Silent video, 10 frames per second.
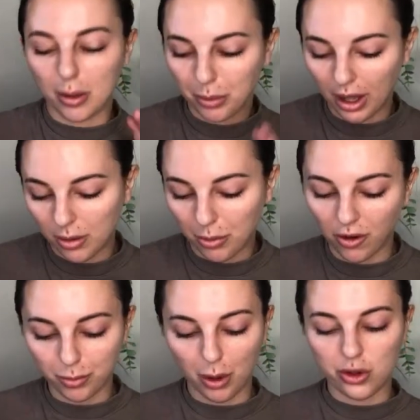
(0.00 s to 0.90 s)
kind of
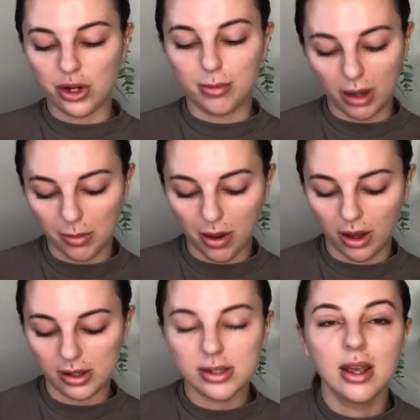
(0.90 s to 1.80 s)
approaching
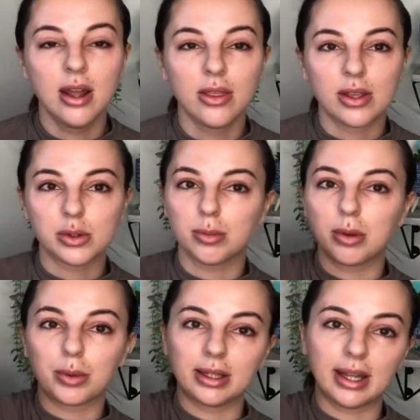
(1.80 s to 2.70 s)
menopause, this will be
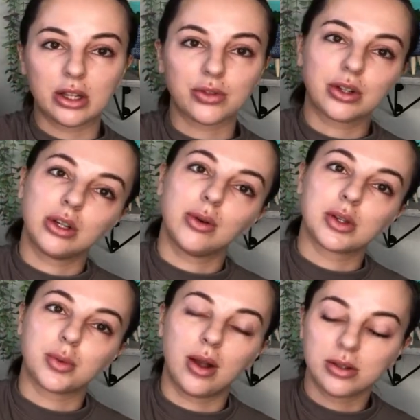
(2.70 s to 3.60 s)
really nice for you as well.